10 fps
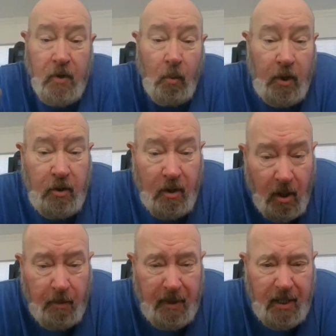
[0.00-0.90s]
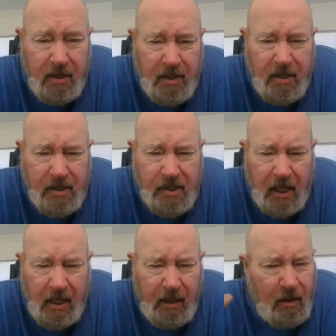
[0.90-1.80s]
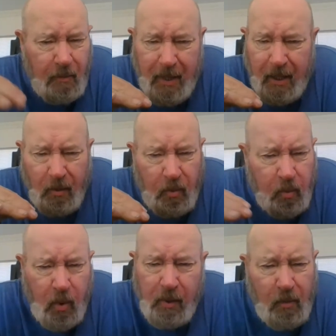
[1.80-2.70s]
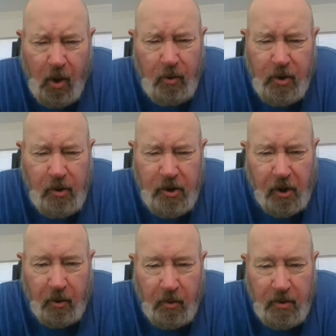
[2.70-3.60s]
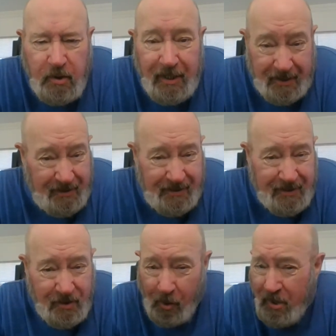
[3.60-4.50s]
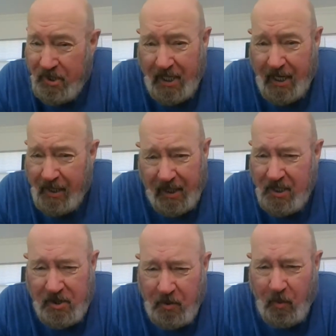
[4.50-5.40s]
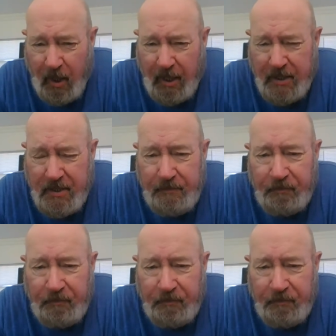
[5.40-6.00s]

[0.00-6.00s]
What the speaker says: When you come into the state, no matter what road you choose, north, south, east, or west,